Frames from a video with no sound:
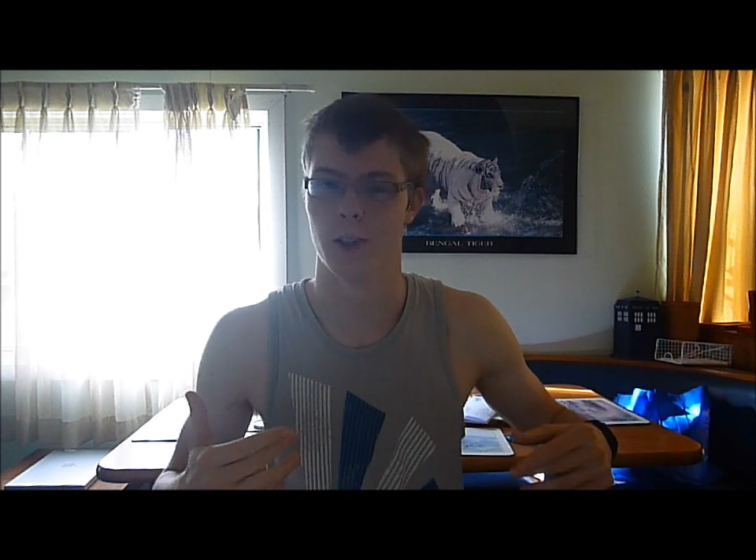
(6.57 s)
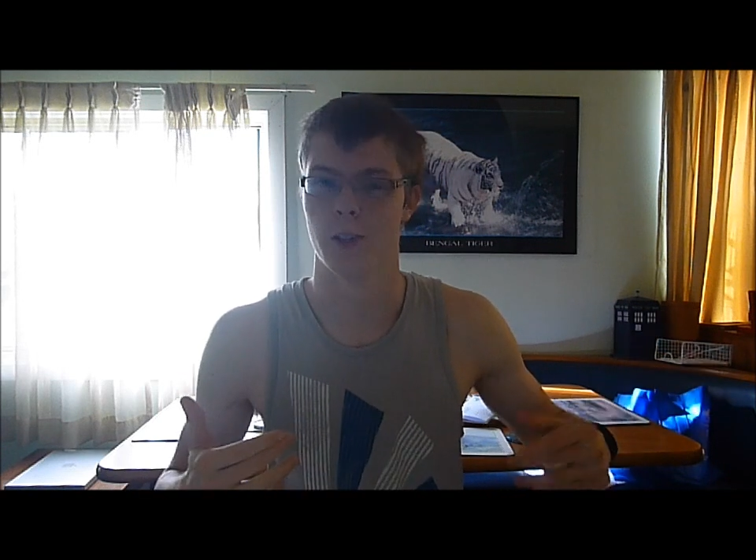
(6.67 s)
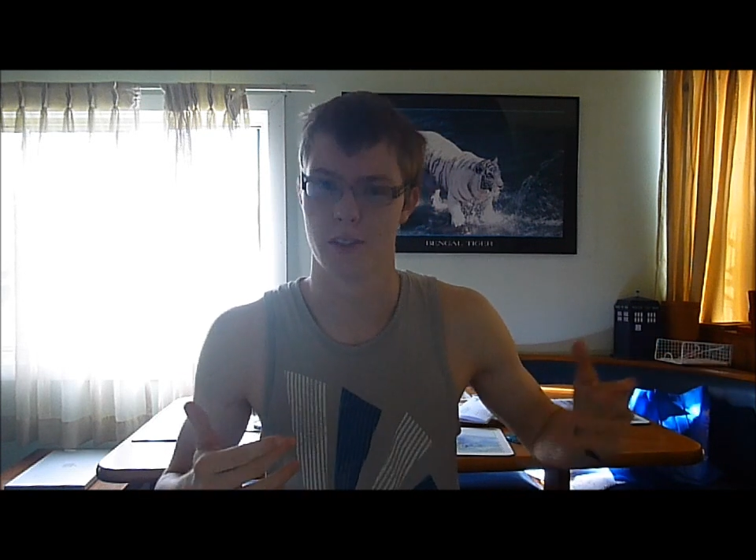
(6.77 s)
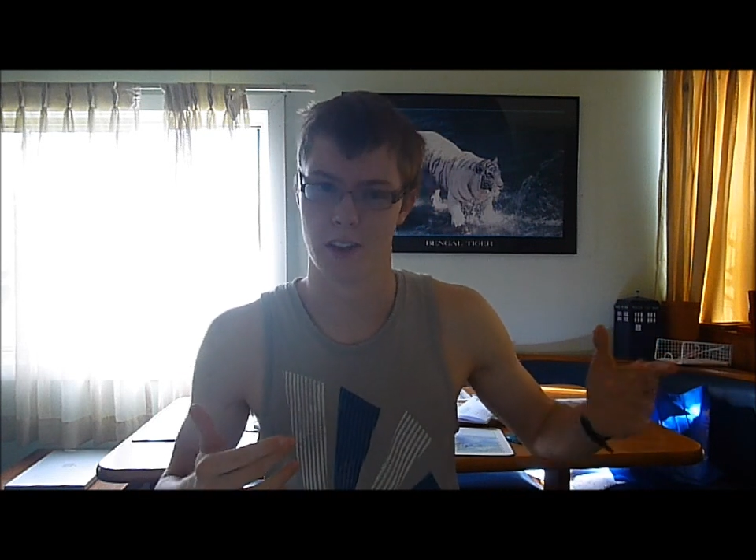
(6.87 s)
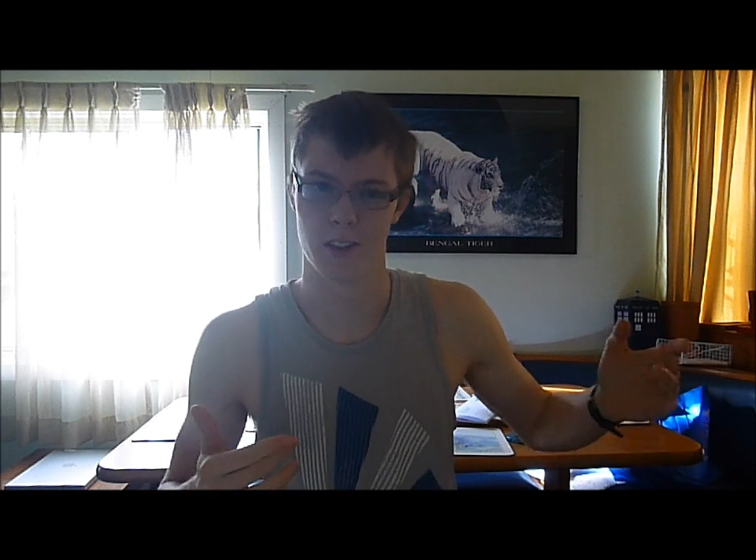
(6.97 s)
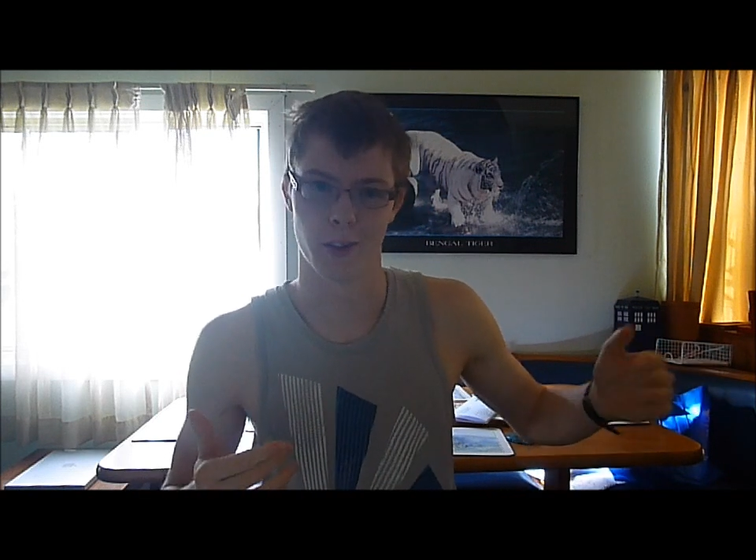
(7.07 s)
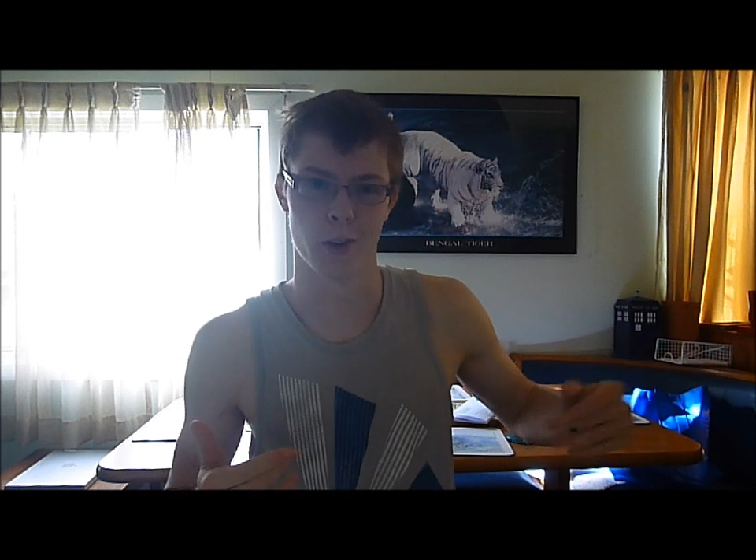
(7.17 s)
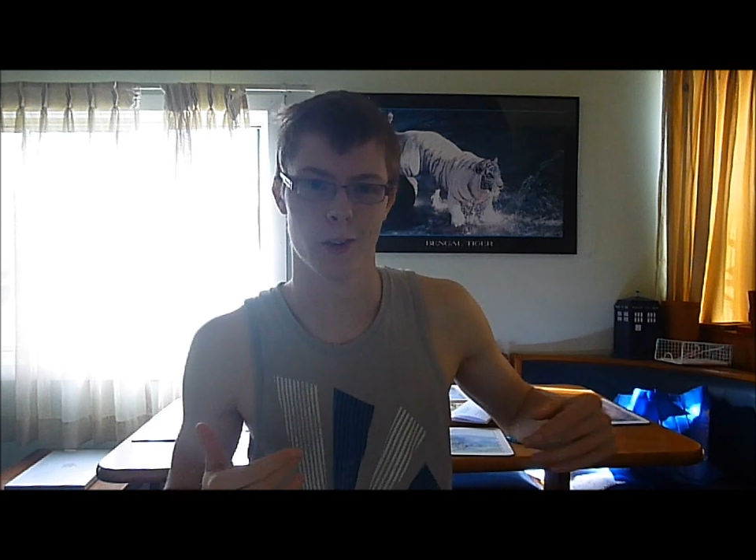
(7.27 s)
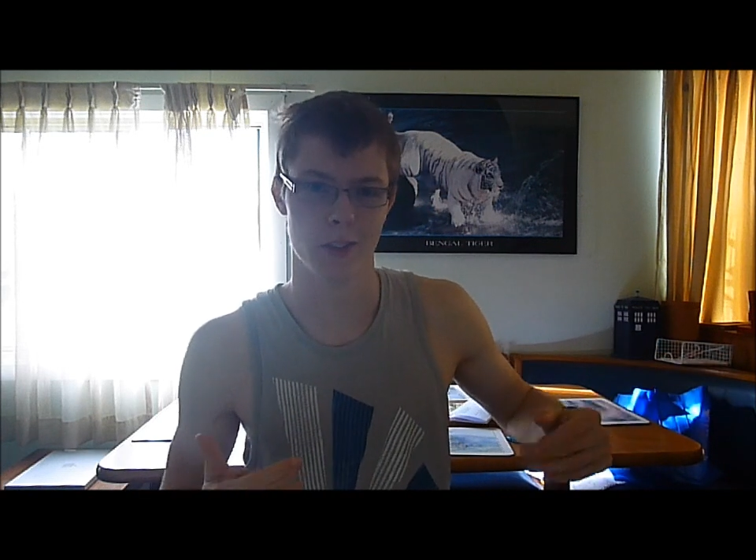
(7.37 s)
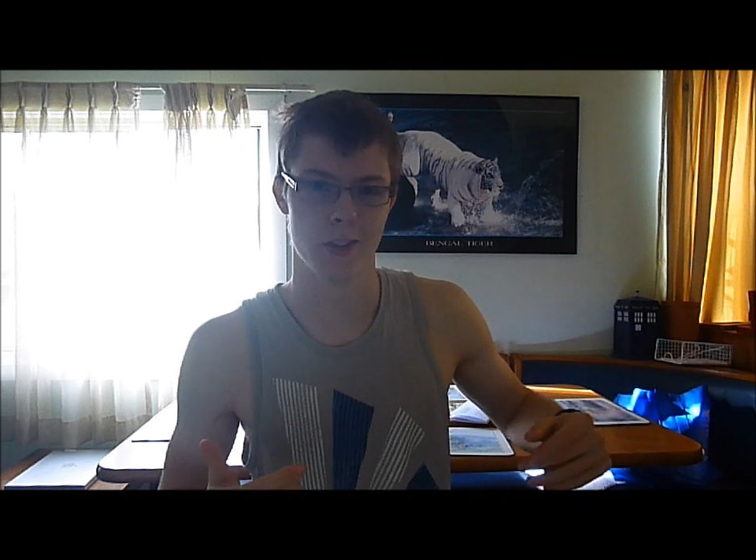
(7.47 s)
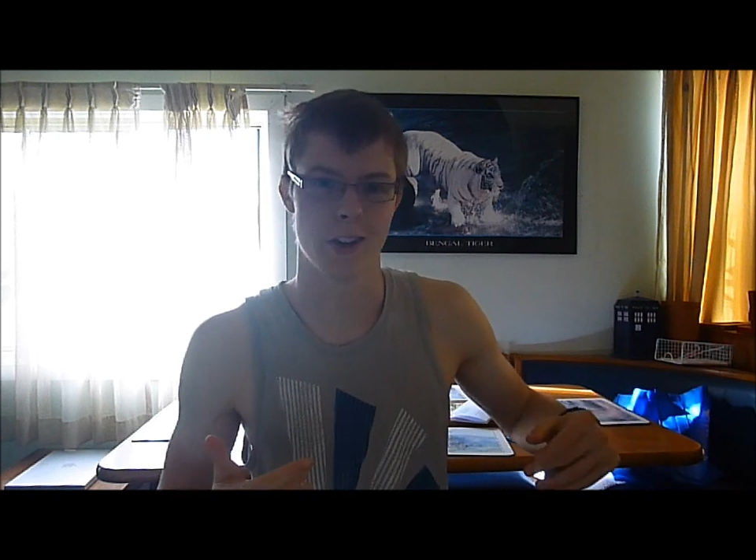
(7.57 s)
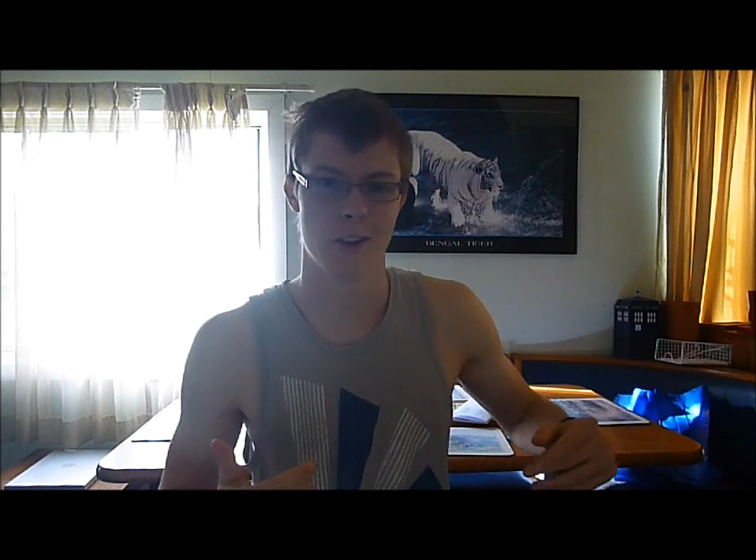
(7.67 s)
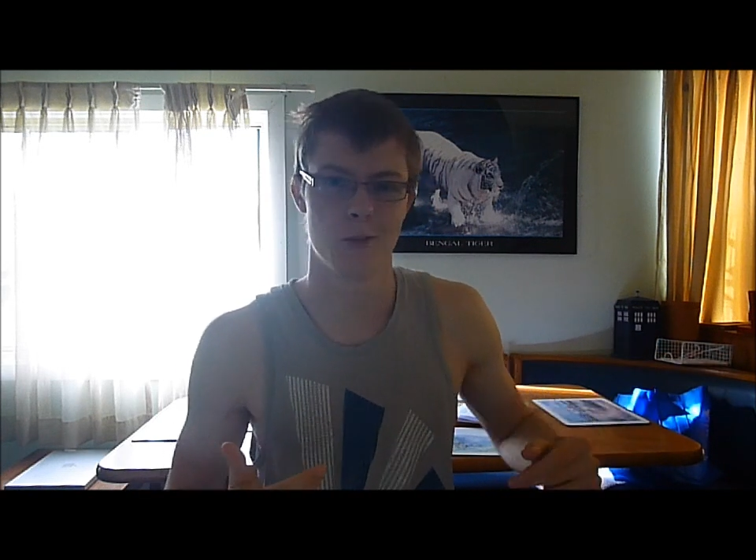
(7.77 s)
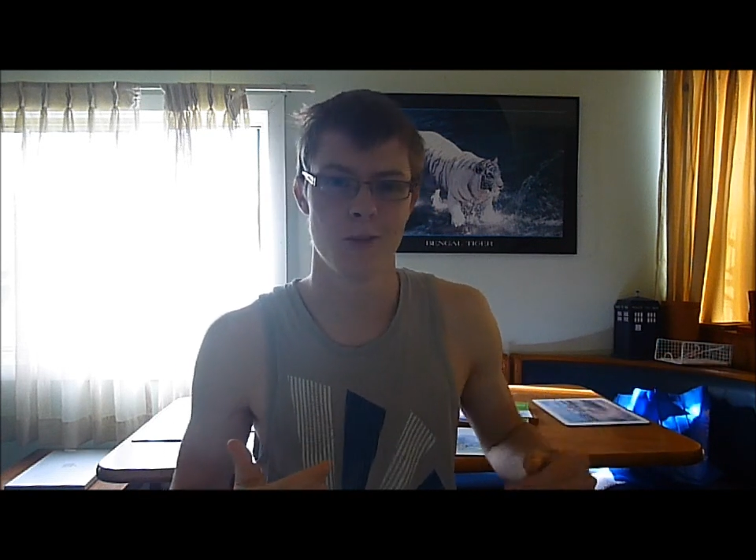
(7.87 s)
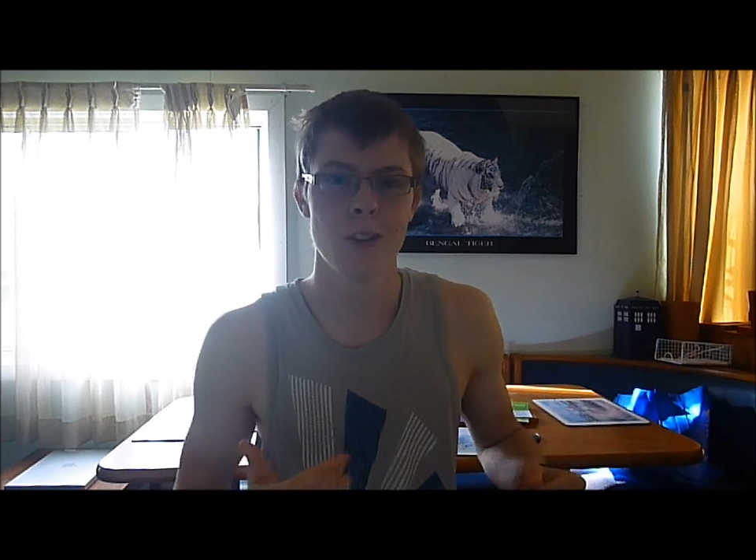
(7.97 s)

it's the other girl on this channel.